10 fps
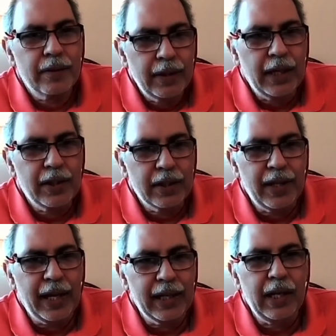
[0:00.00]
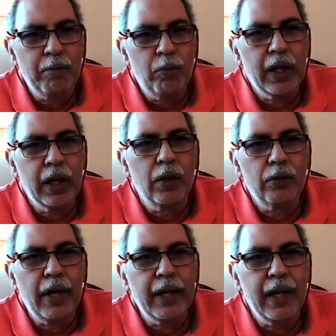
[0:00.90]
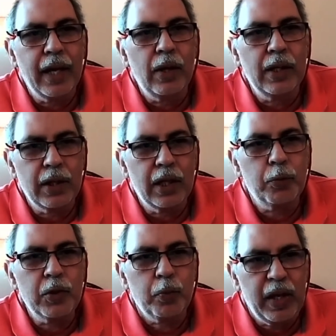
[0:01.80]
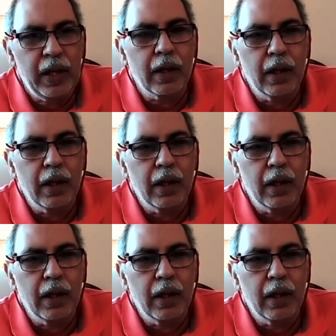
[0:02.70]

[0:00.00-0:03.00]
that's exactly what I'm working on right now as we speak.